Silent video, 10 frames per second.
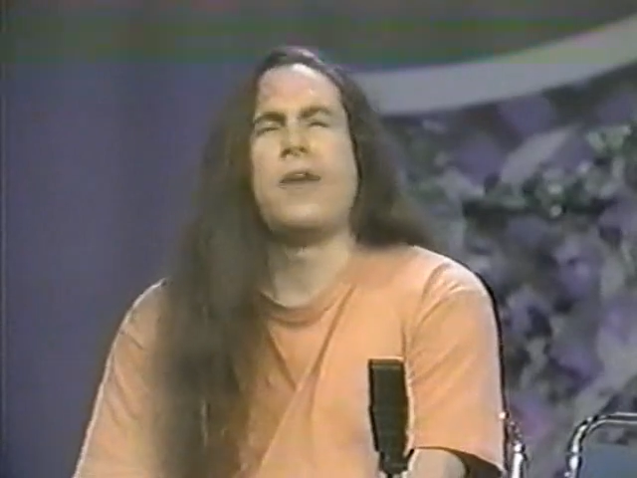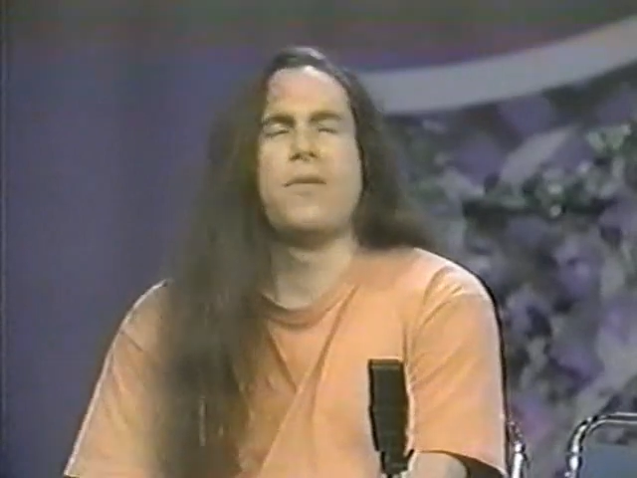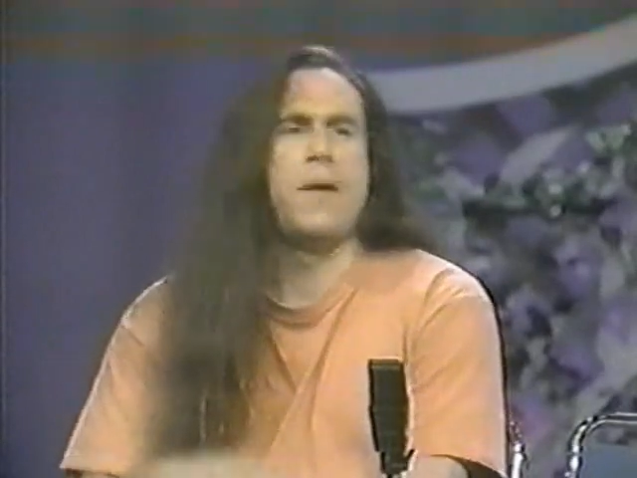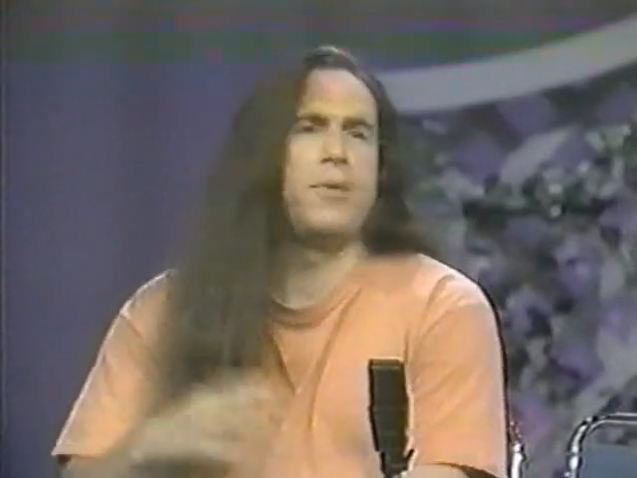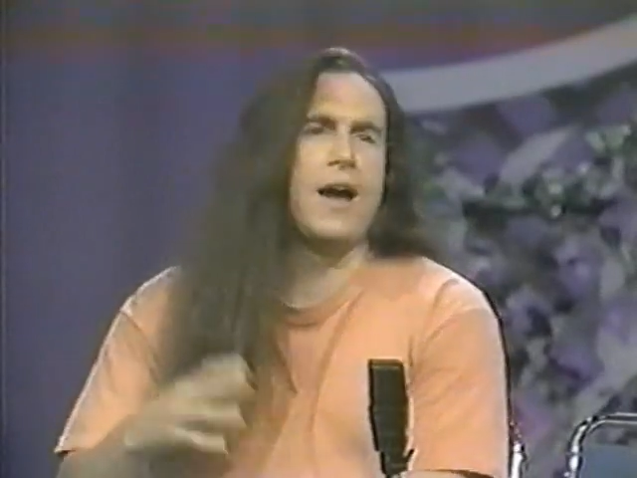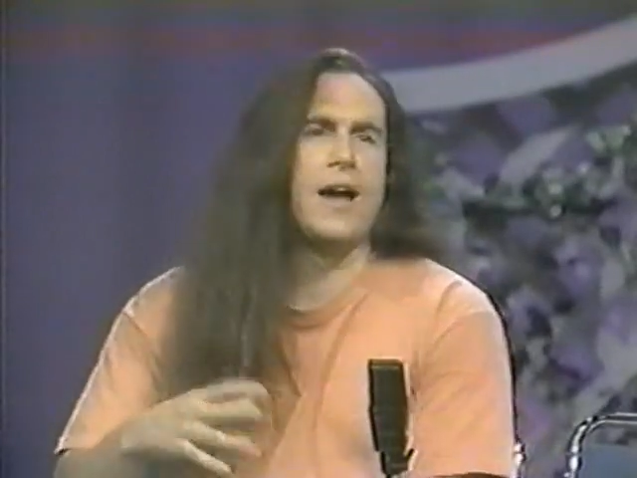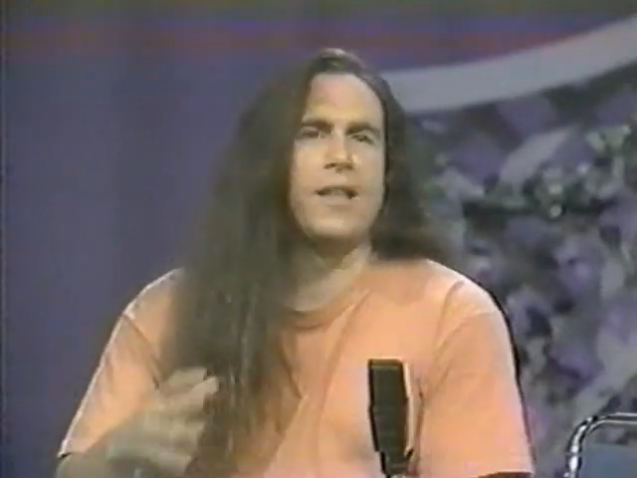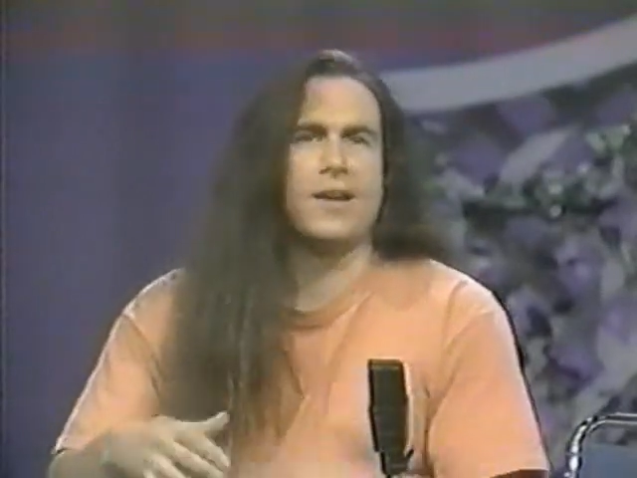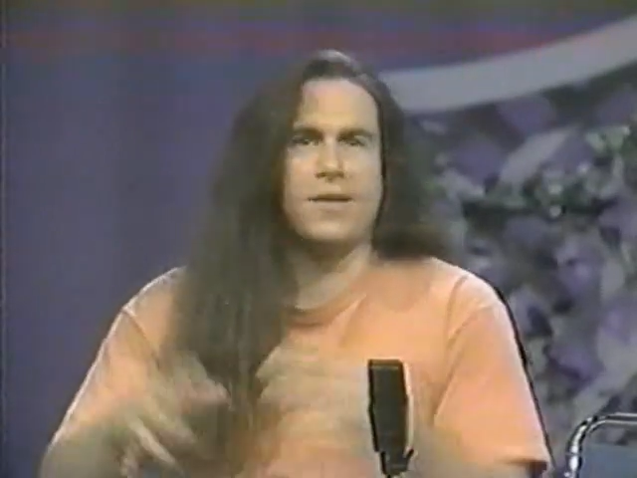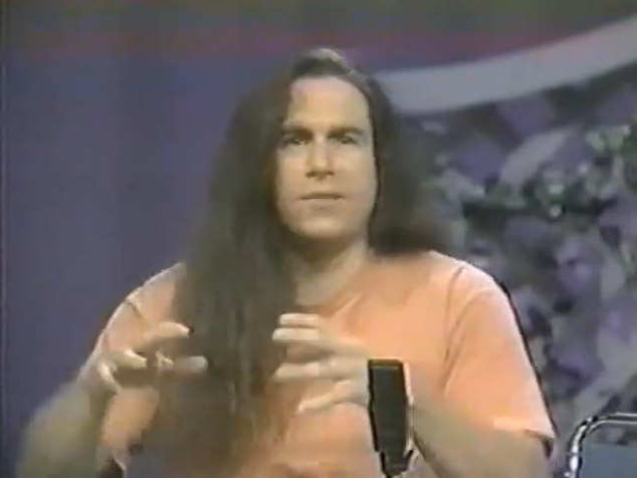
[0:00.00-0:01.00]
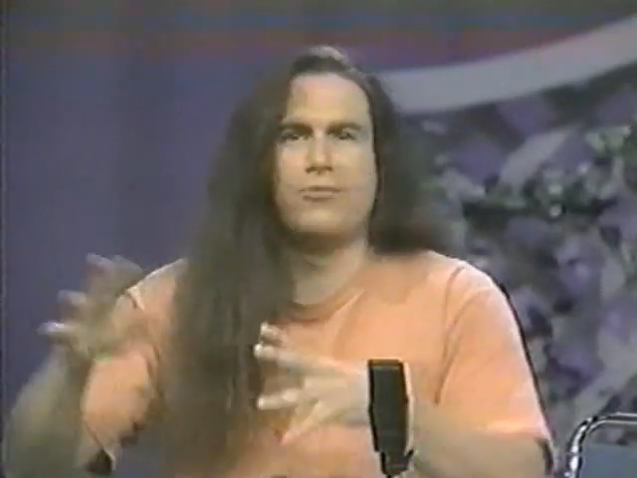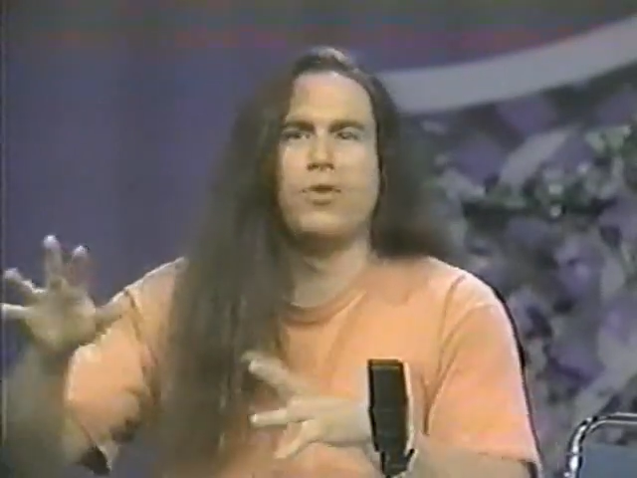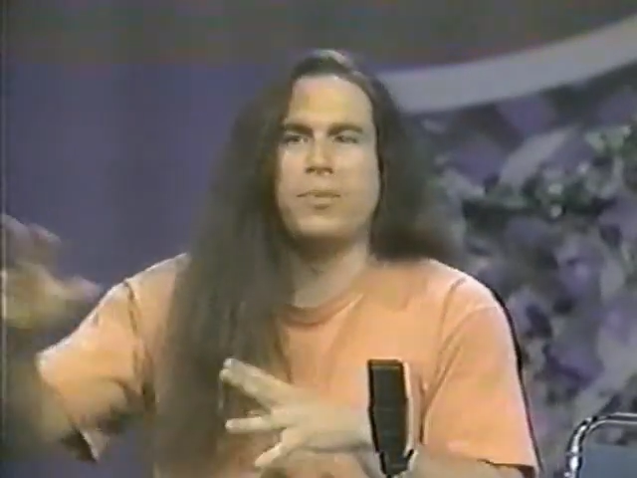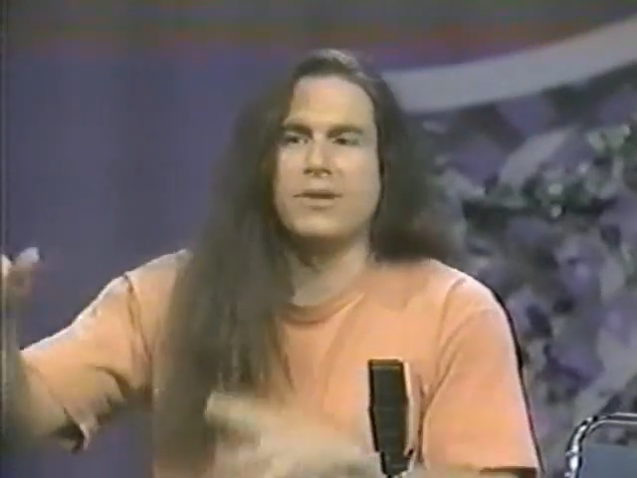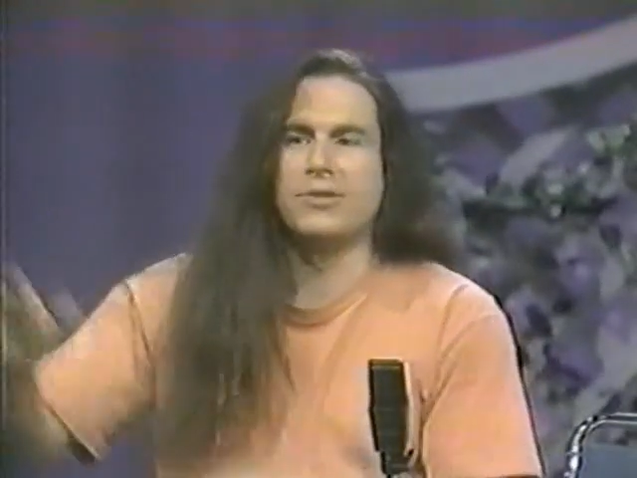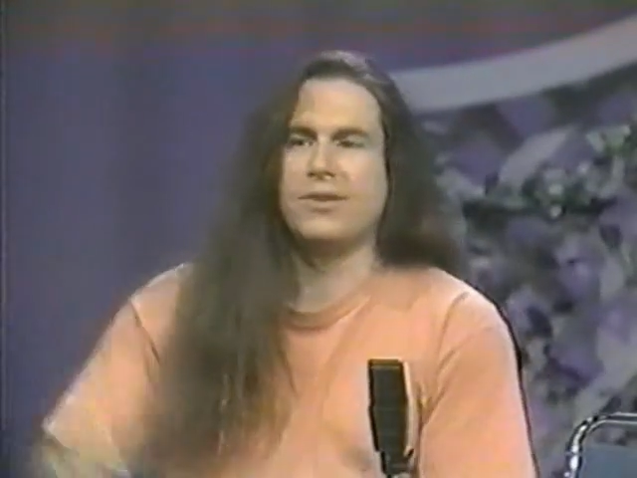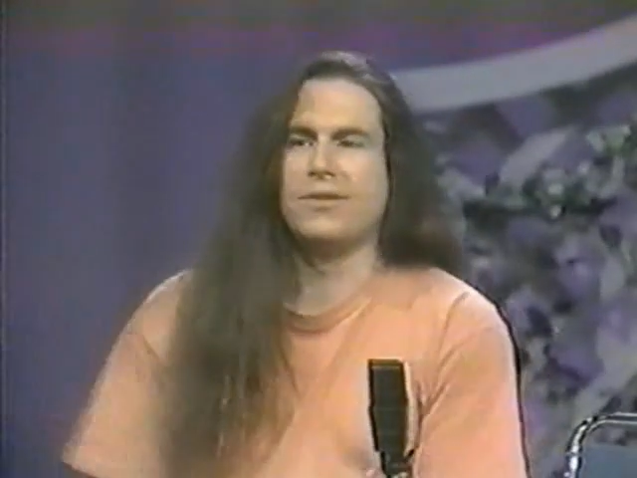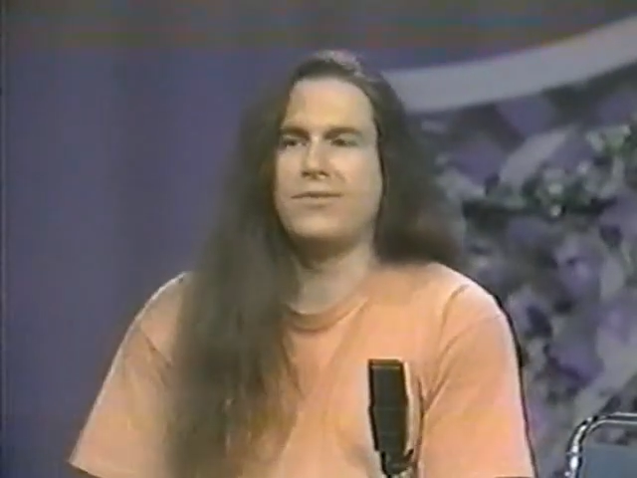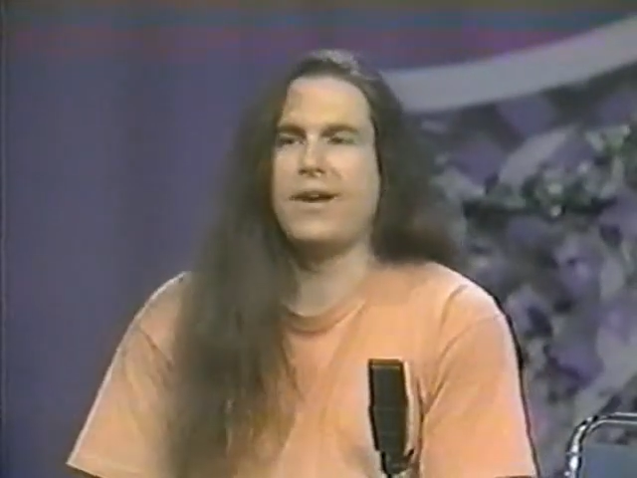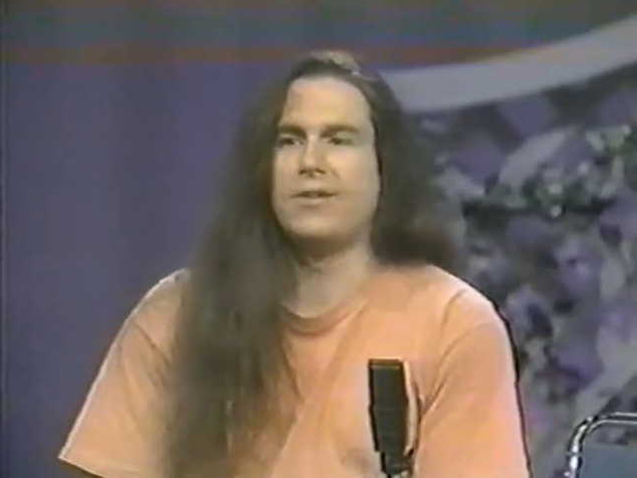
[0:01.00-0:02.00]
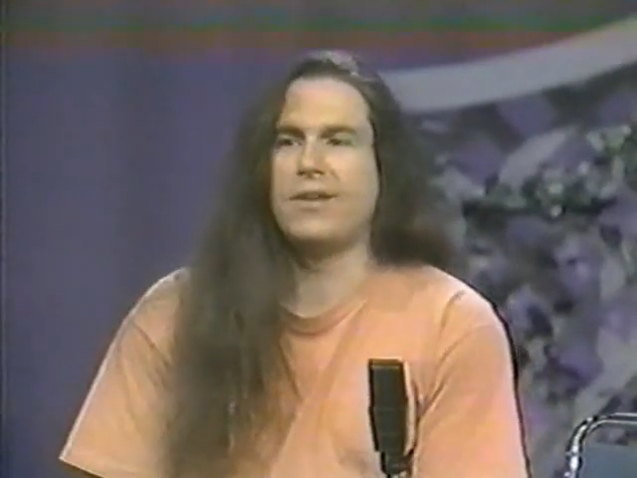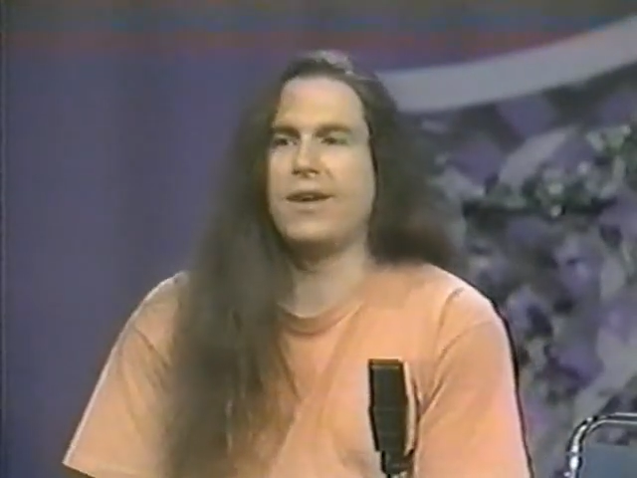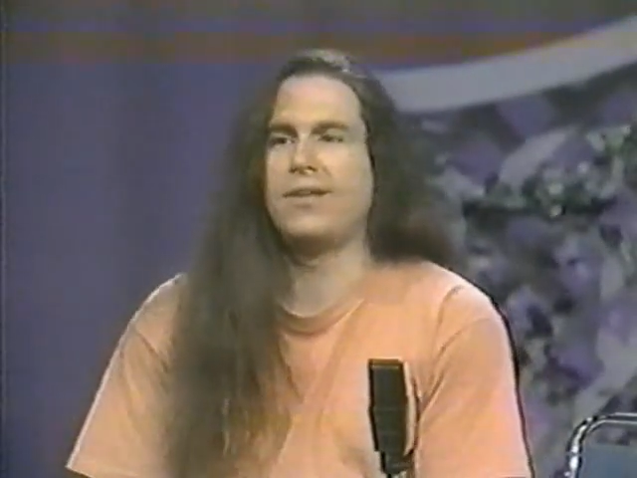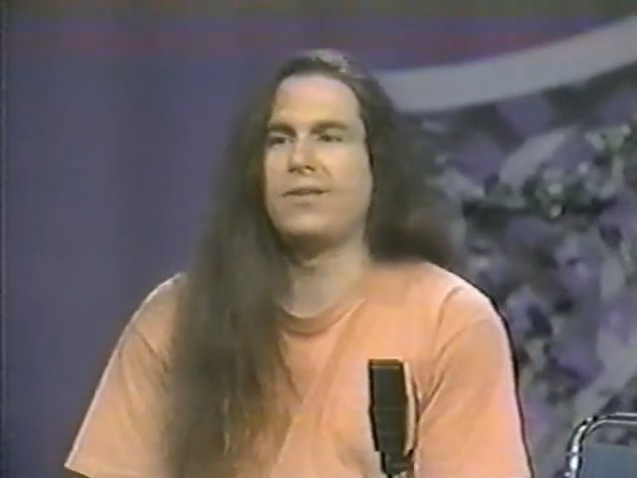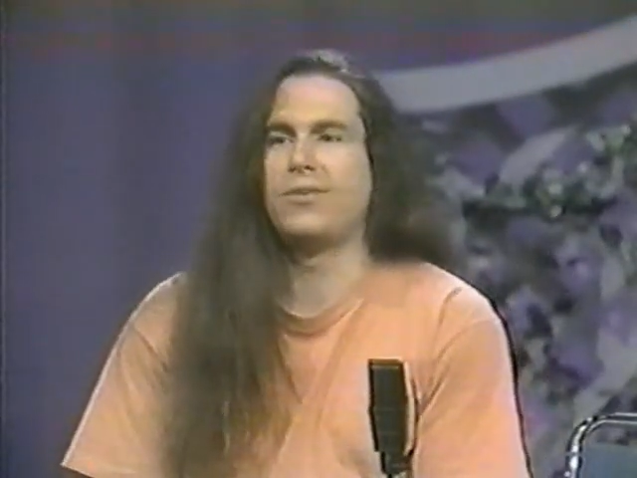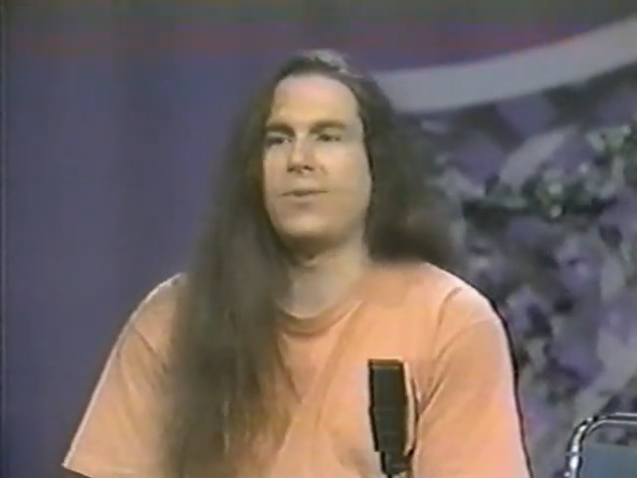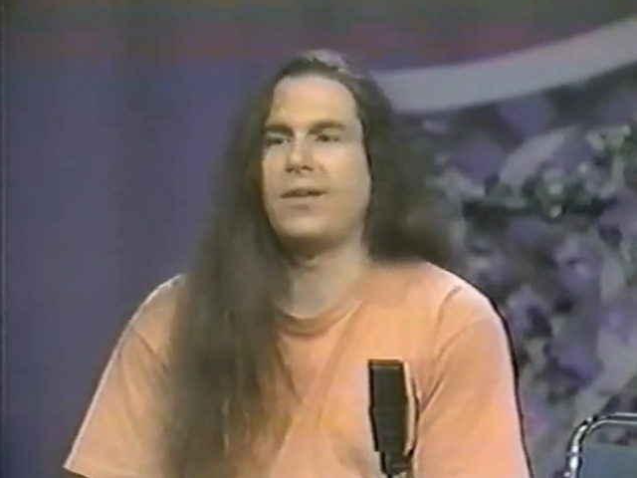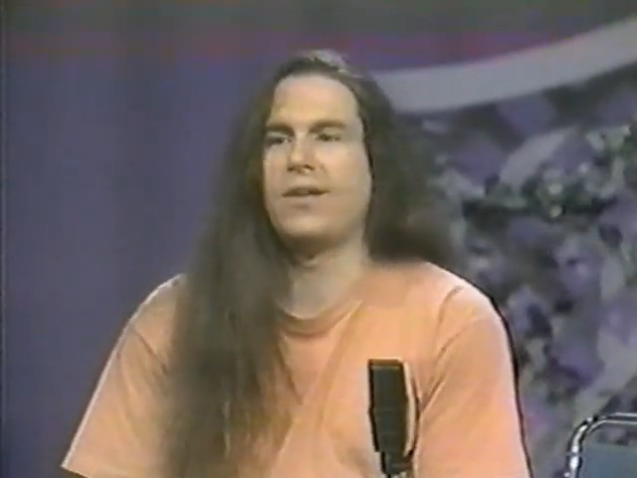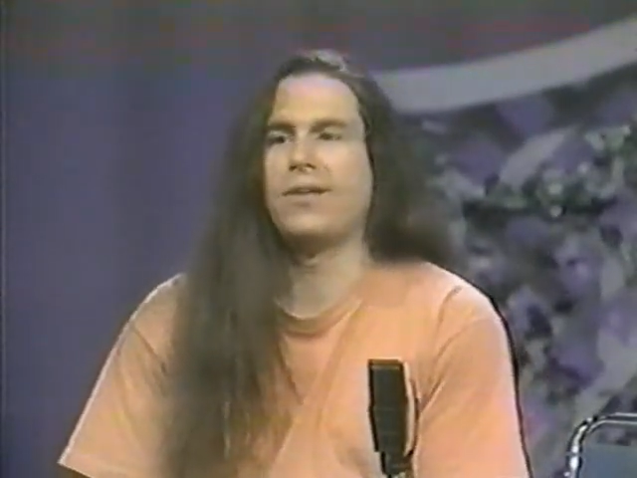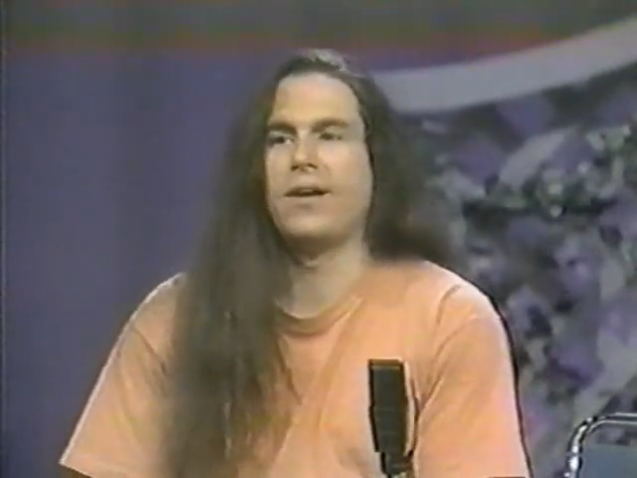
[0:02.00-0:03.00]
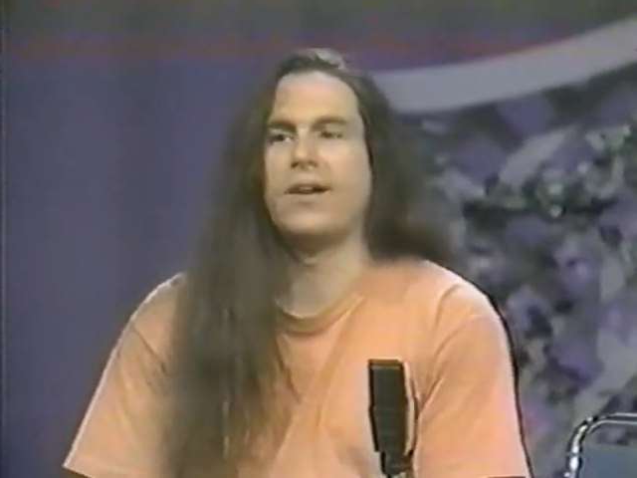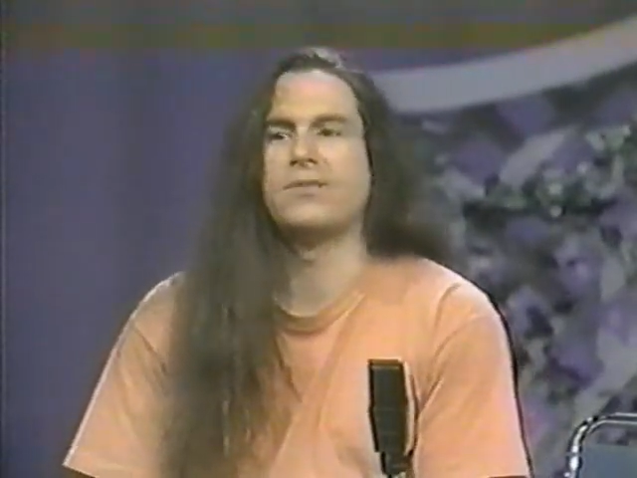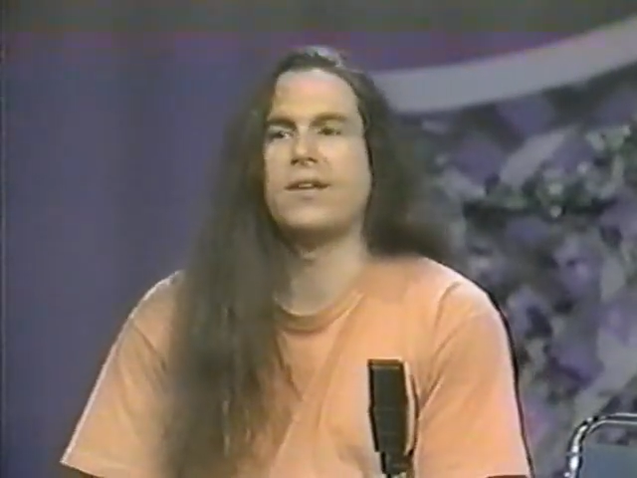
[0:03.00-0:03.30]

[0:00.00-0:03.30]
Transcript: I thought maybe we had like a groupings, you know, 5 to 10, 10 to 20. Okay, I'll say.